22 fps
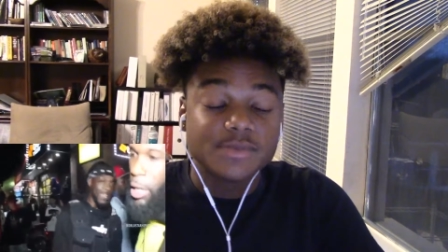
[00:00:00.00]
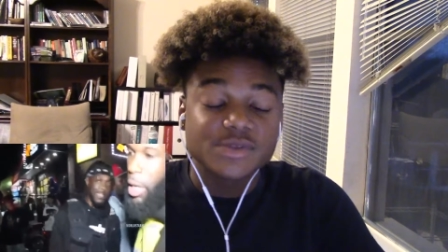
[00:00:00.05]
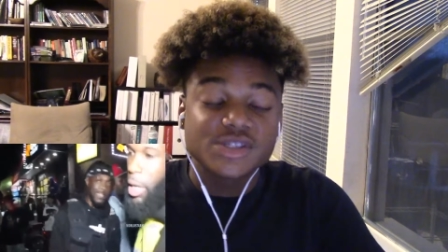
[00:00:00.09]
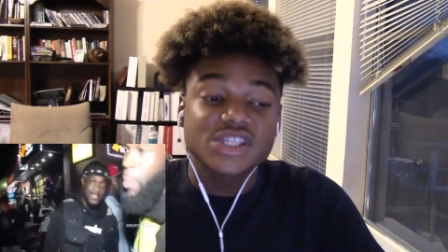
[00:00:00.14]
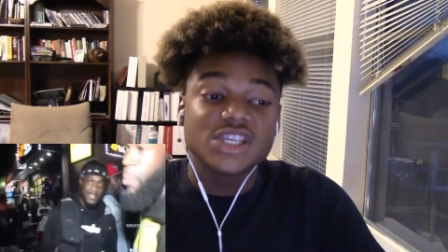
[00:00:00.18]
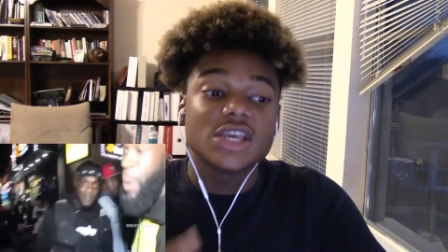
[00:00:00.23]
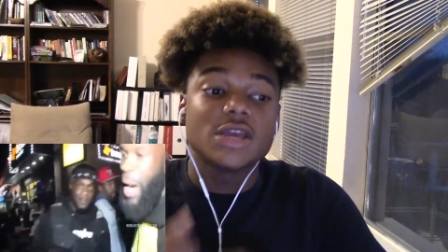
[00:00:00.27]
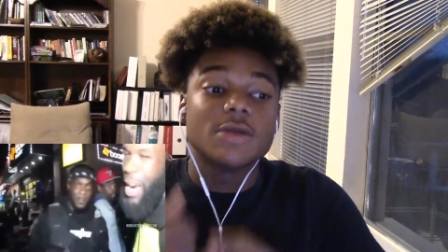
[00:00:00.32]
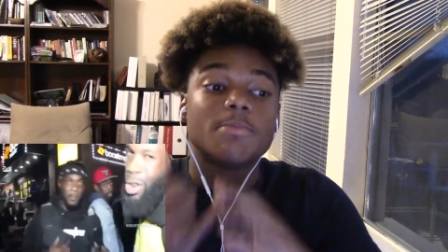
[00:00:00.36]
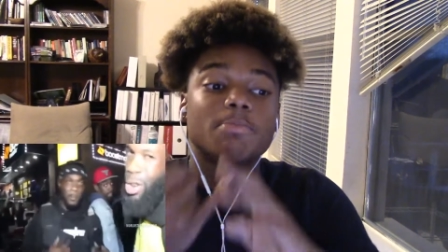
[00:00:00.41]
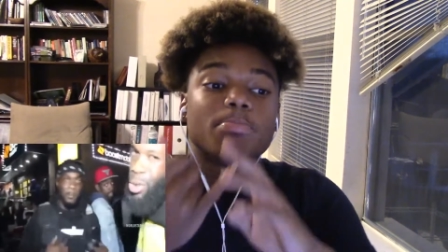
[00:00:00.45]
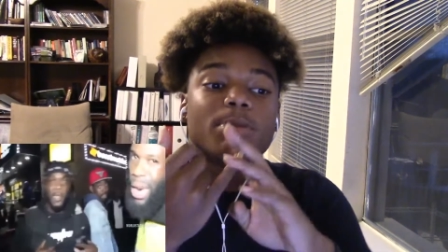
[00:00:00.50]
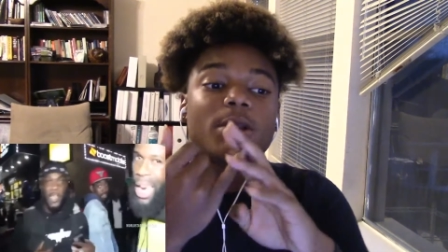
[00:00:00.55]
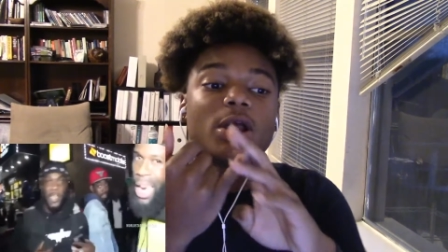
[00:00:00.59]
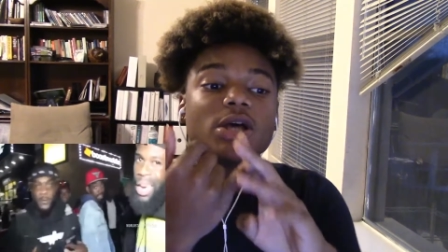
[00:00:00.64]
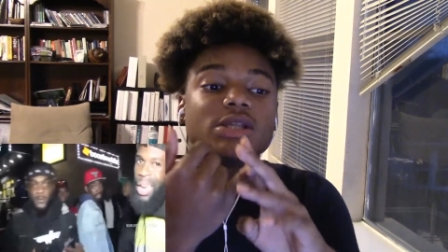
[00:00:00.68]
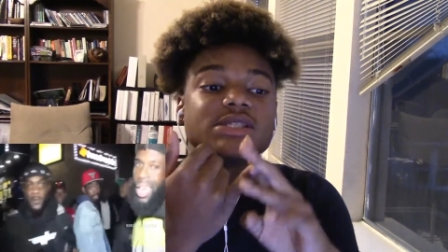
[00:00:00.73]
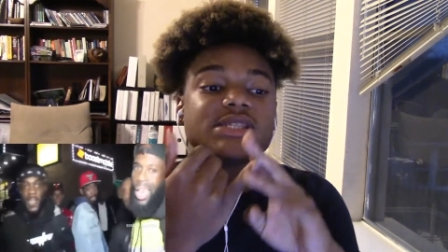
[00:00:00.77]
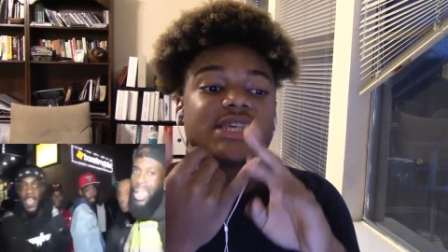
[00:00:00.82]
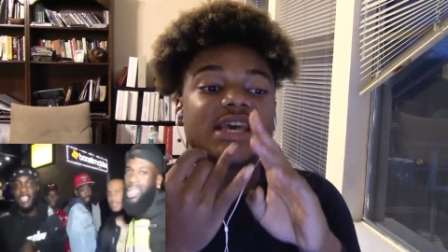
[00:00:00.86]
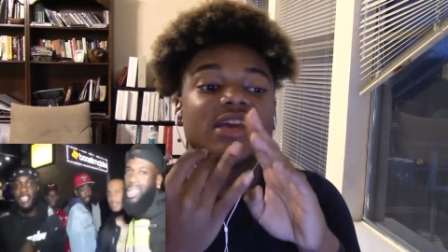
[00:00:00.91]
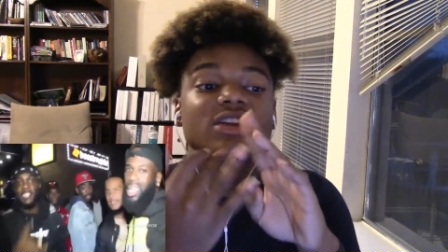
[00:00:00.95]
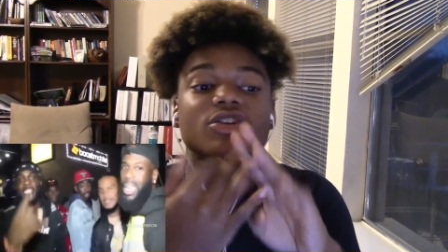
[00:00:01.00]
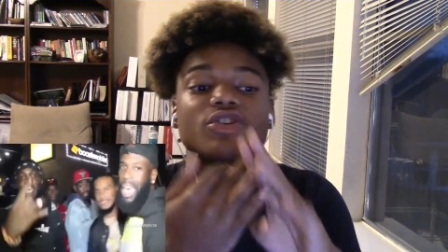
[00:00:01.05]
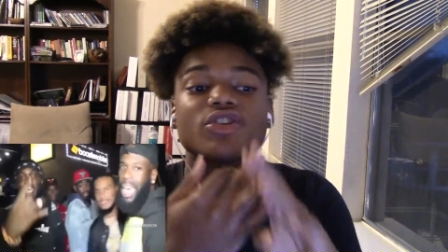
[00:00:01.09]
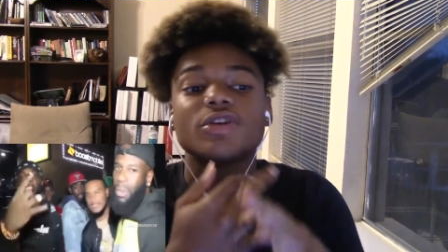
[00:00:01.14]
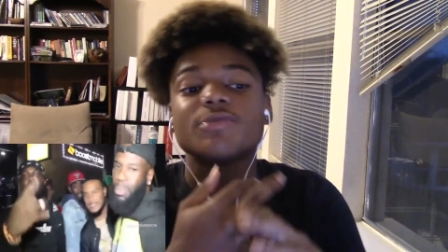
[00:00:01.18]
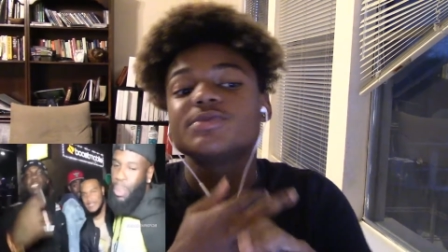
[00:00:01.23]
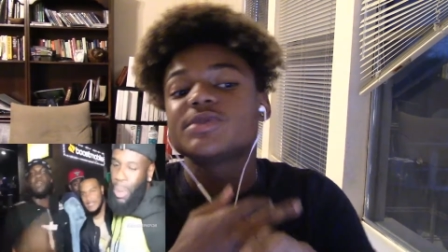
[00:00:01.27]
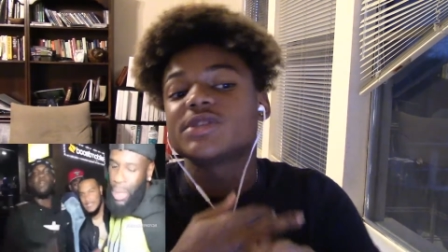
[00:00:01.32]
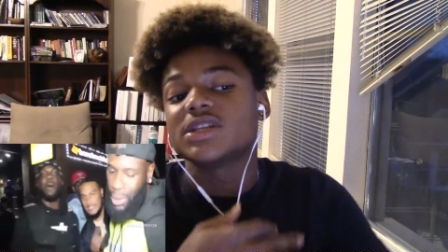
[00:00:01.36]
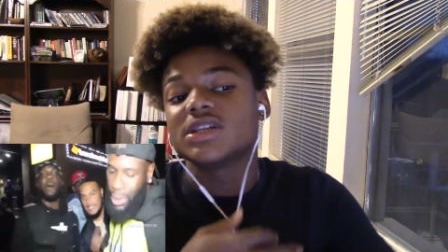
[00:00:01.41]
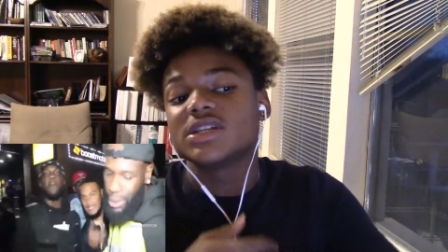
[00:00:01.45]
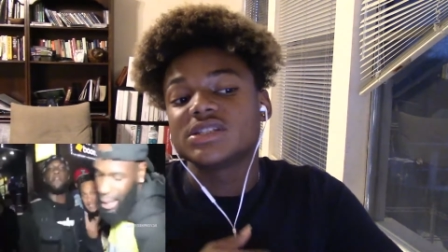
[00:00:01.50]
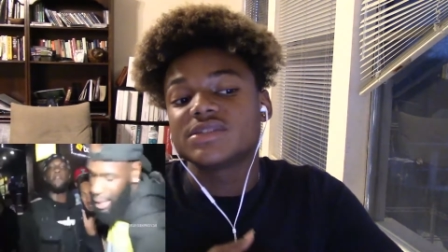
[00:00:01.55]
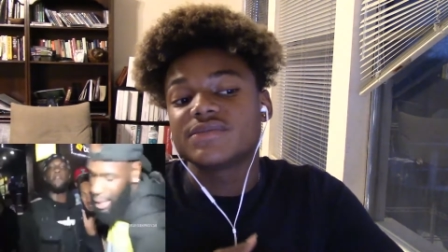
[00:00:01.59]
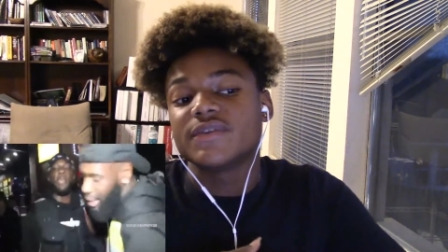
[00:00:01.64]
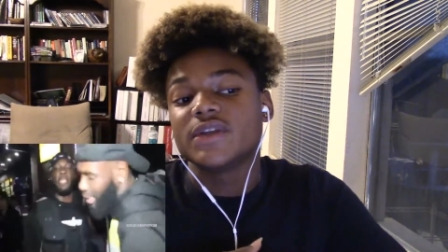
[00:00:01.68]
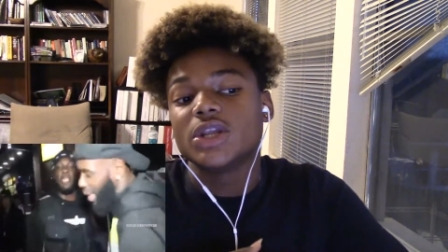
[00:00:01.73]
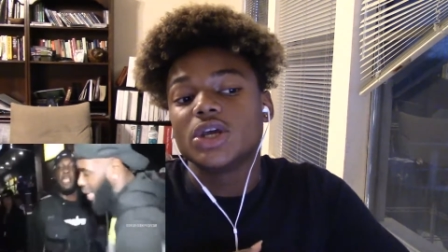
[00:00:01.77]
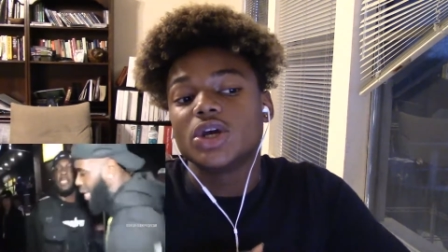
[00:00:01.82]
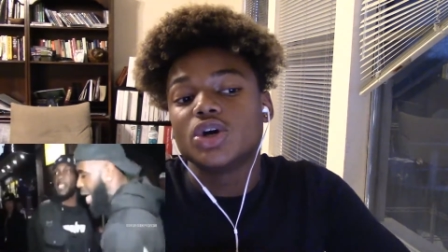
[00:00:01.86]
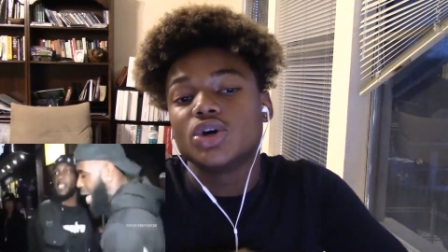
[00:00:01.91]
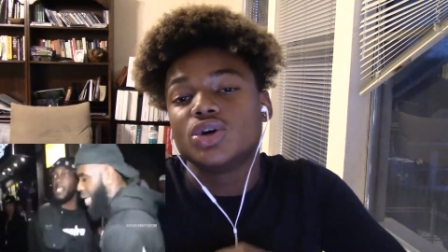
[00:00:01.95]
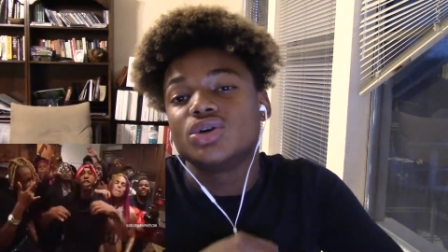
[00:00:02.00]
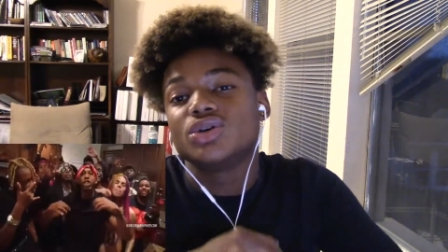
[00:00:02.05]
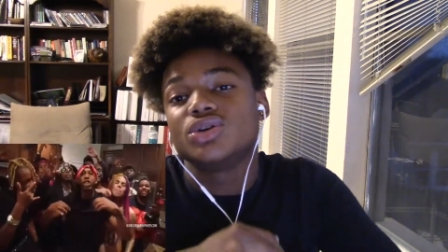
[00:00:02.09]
seeing bloods and crips in this video.